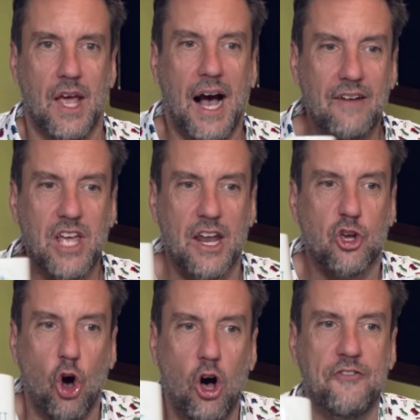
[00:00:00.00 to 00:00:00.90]
I've got a
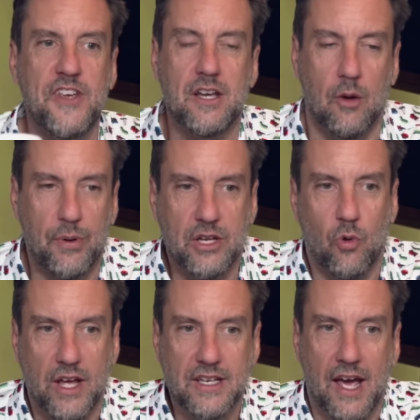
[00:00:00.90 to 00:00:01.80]
coffee company
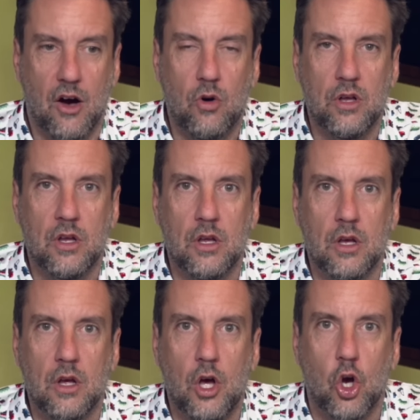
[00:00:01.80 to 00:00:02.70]
right now.
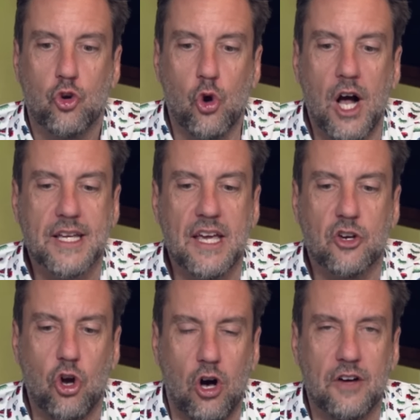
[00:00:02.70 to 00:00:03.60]
Crockett
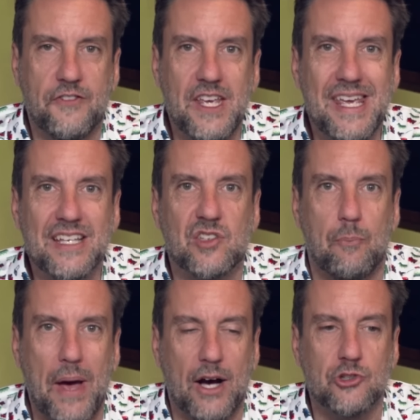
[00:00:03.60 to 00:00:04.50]
Coffee is
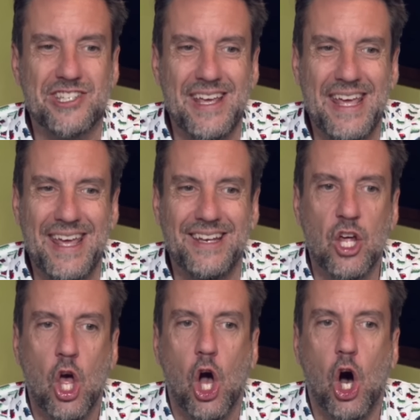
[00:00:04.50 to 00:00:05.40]
about to hit
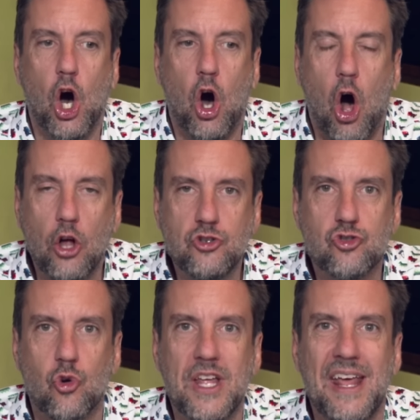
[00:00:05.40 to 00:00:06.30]
one
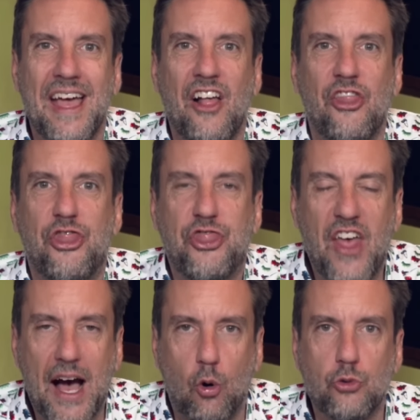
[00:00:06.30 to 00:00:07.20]
hundred
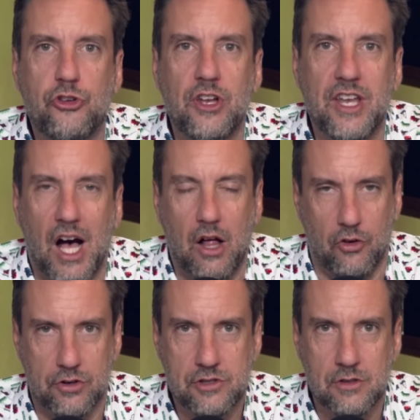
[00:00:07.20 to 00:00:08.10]
thousand
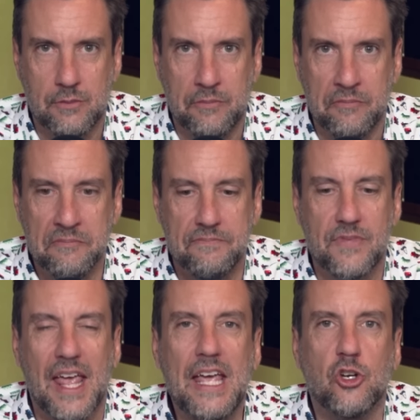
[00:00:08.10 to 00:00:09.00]
dollars
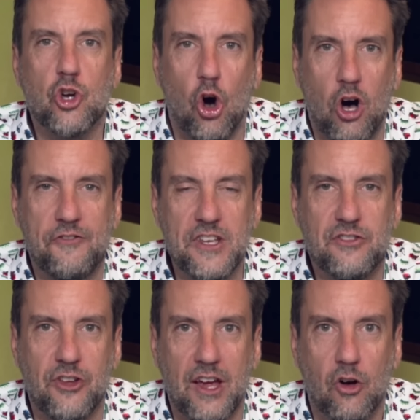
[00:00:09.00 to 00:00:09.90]
in coffee
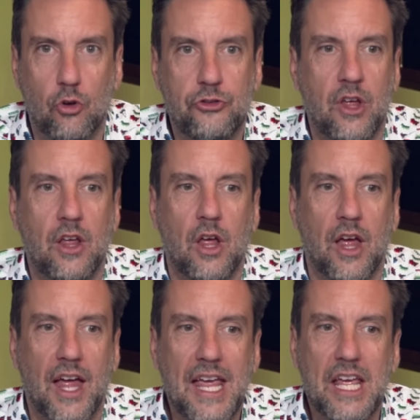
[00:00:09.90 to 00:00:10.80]
sales
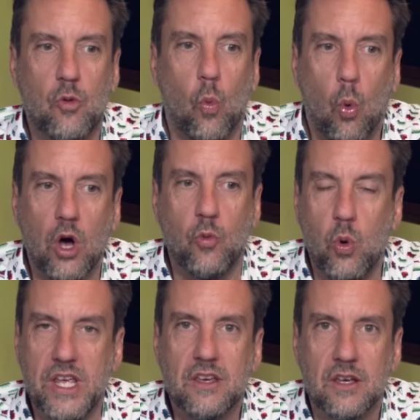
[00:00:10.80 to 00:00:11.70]
in one
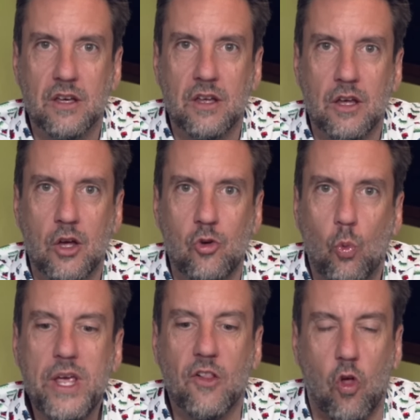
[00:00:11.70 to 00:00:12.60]
week.
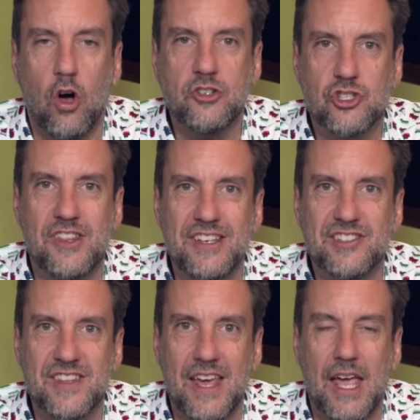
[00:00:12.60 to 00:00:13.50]
We launched this
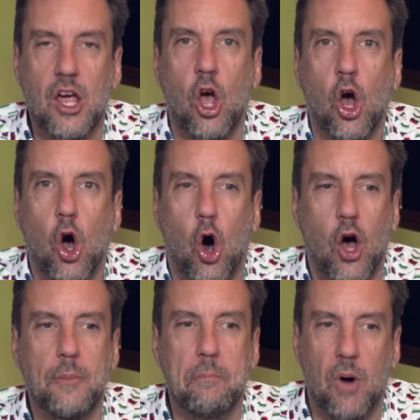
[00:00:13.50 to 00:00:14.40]
thing
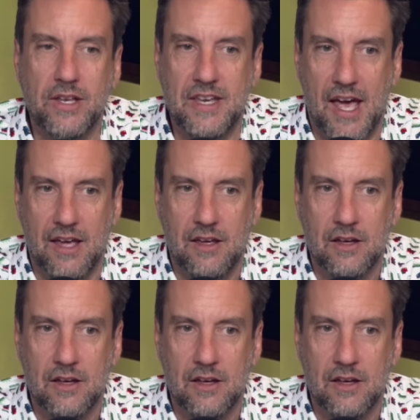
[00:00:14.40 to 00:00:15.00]
on Monday.